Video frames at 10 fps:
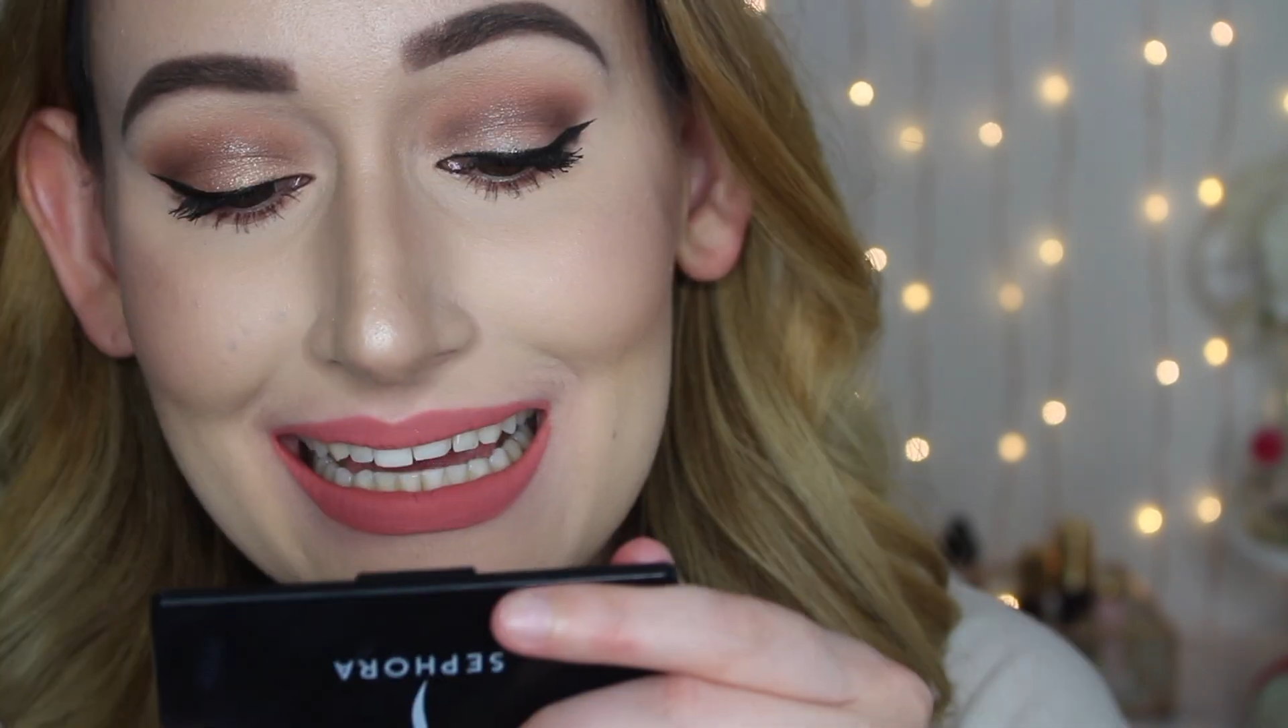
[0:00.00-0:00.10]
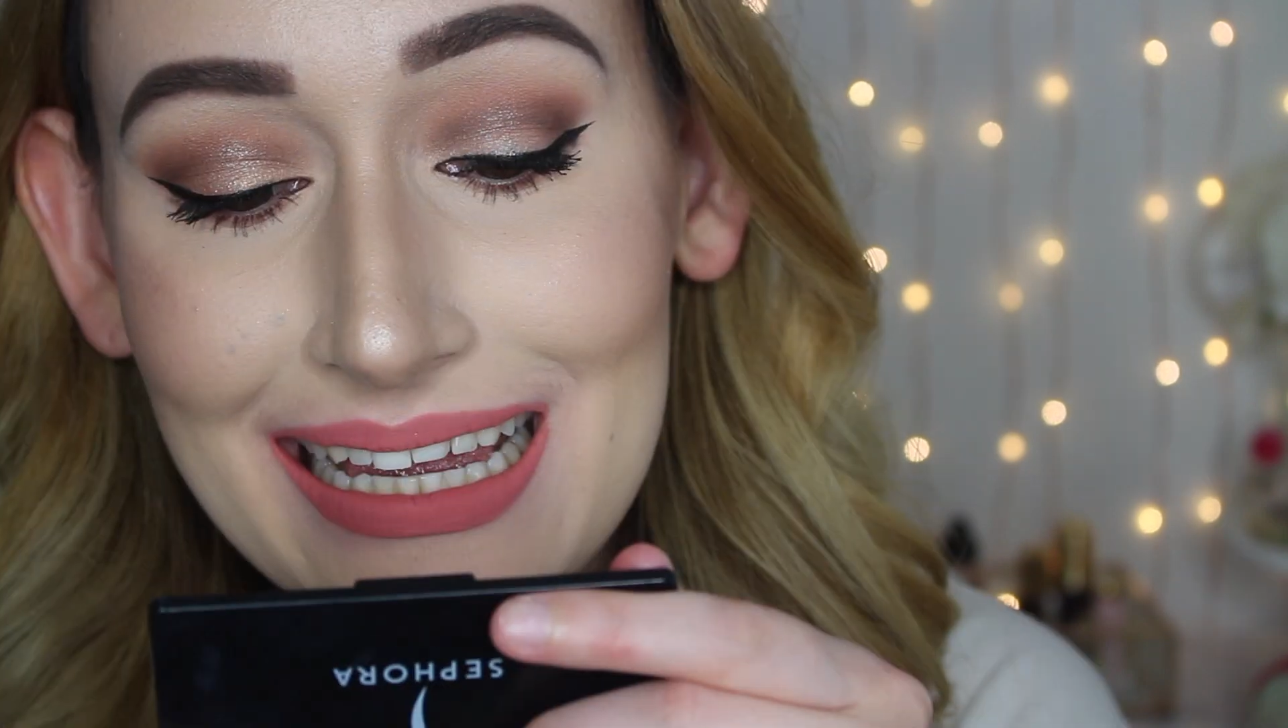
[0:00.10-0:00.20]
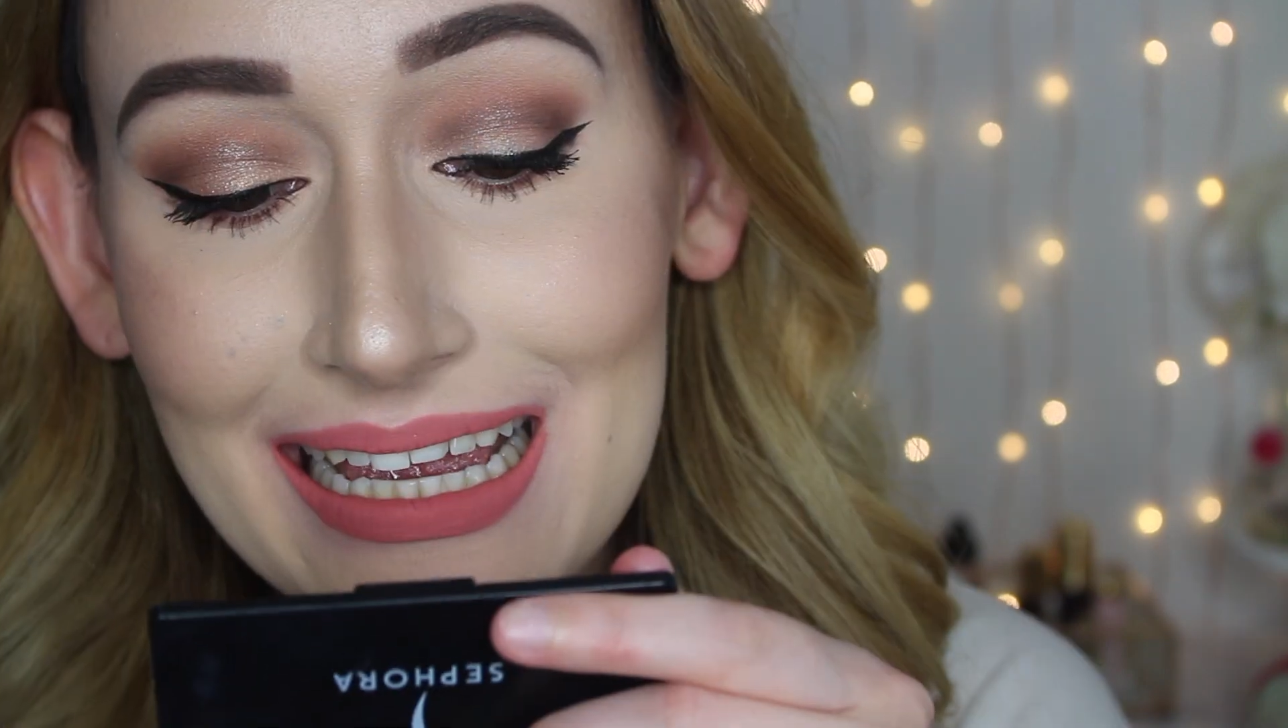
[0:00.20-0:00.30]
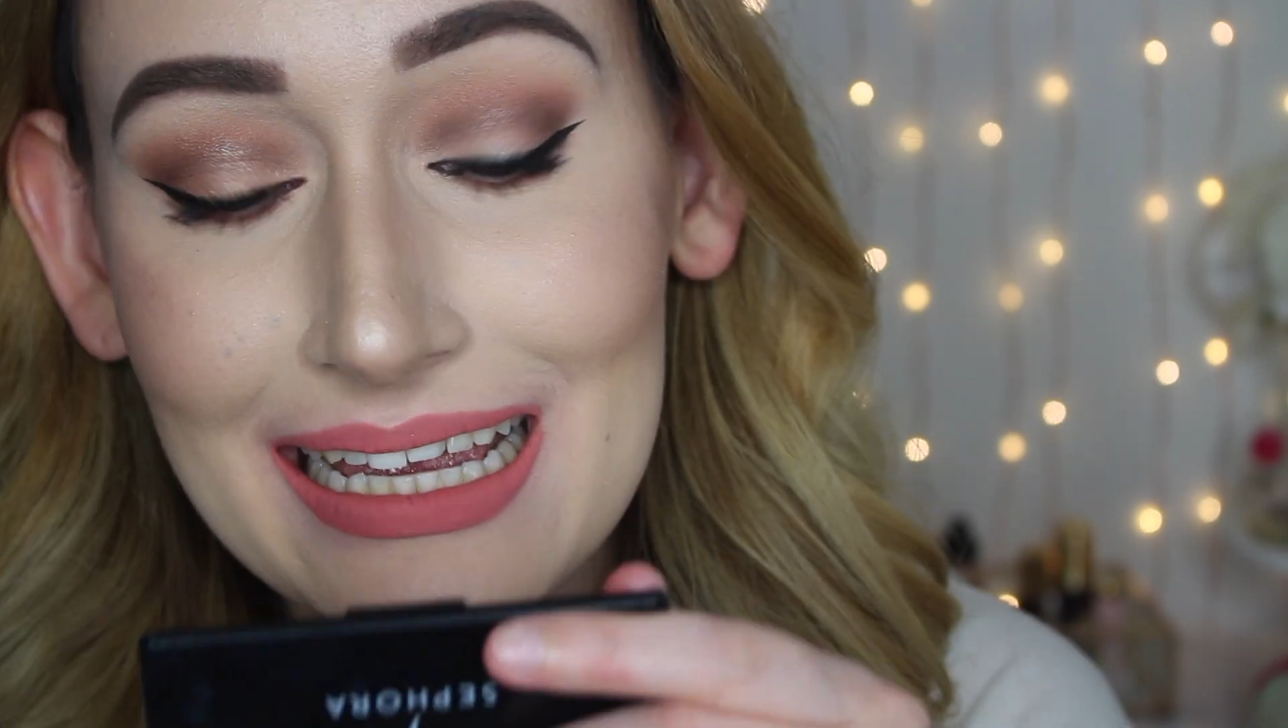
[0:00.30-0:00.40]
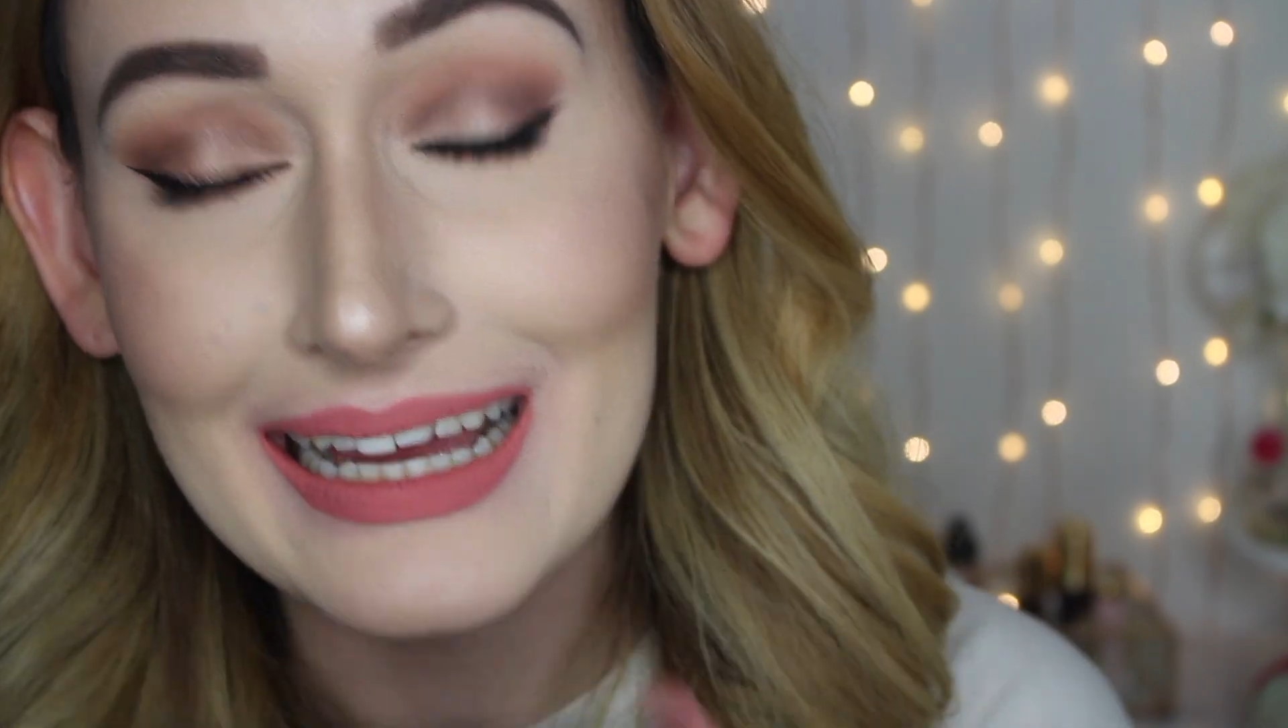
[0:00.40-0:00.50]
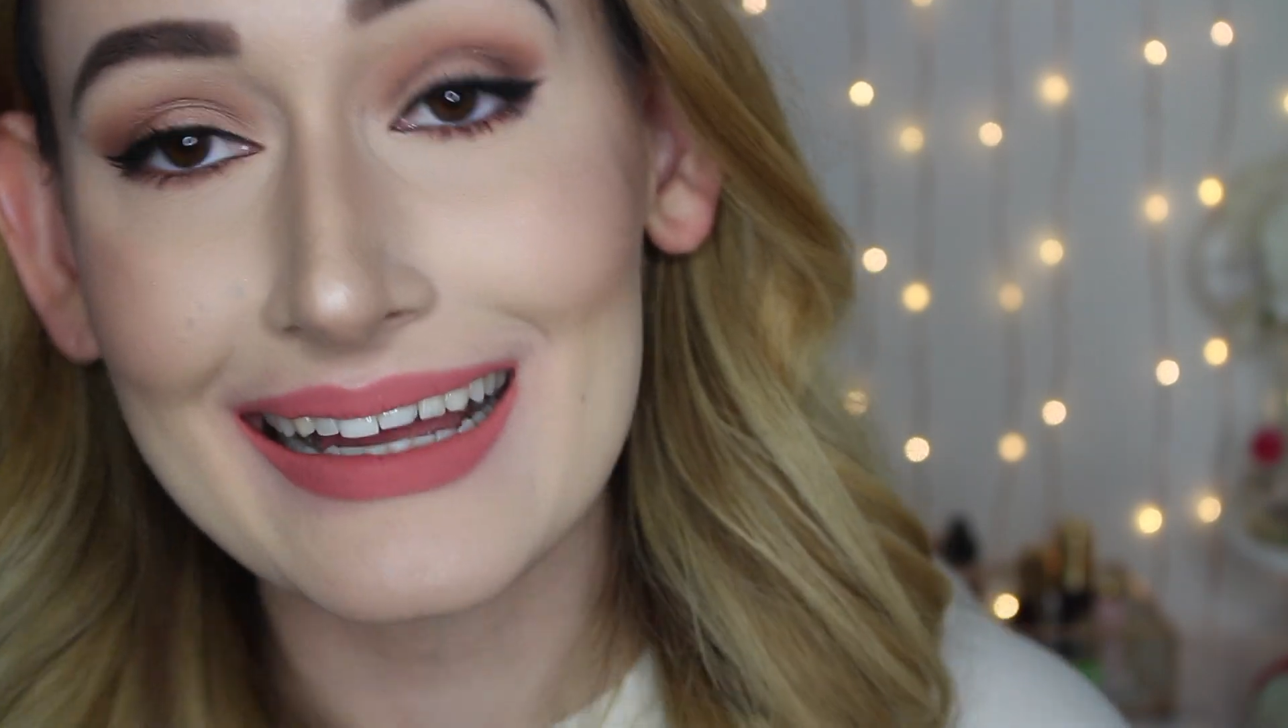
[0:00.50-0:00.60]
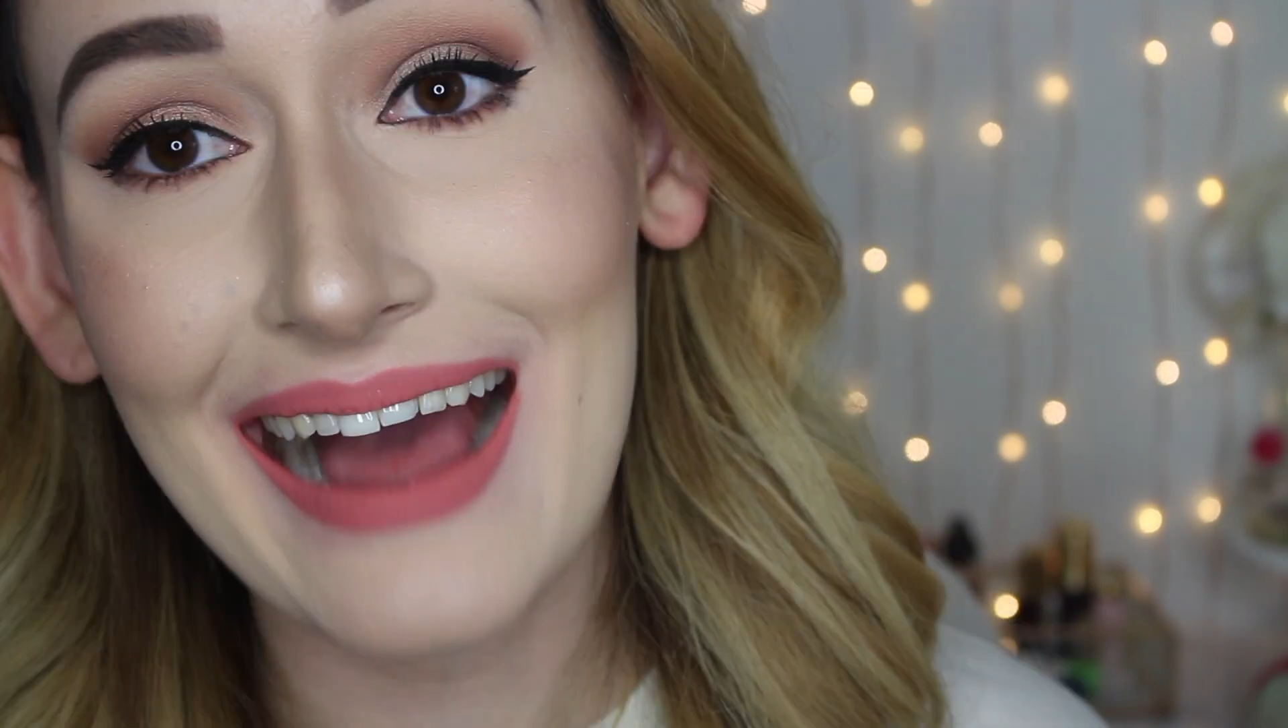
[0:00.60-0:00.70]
They